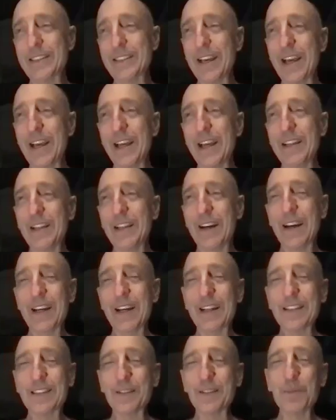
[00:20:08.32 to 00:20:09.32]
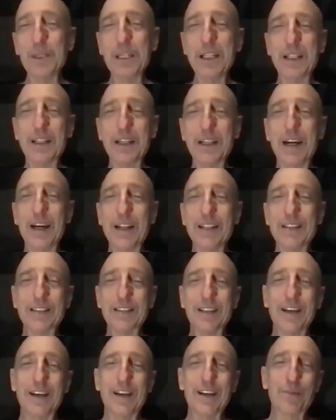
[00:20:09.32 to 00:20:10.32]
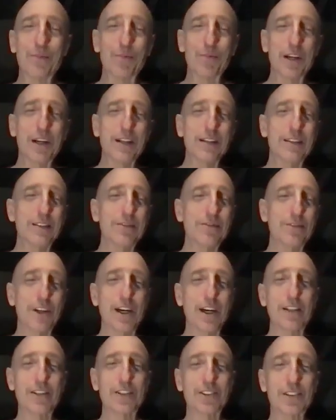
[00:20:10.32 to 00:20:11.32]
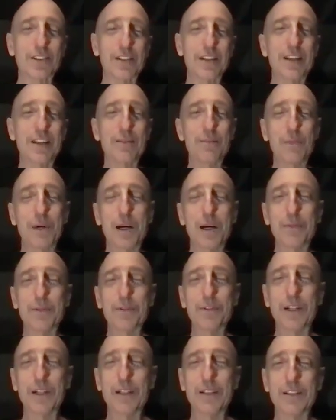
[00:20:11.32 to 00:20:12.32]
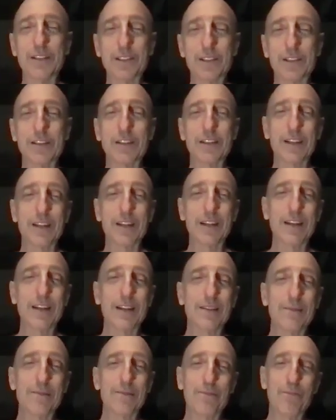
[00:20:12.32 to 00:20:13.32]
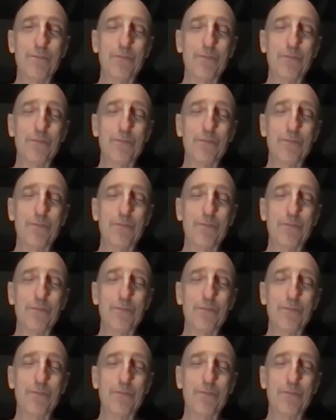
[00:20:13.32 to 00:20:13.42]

instead, I get to meet guys like Brandon Rush and Mama Rush. And,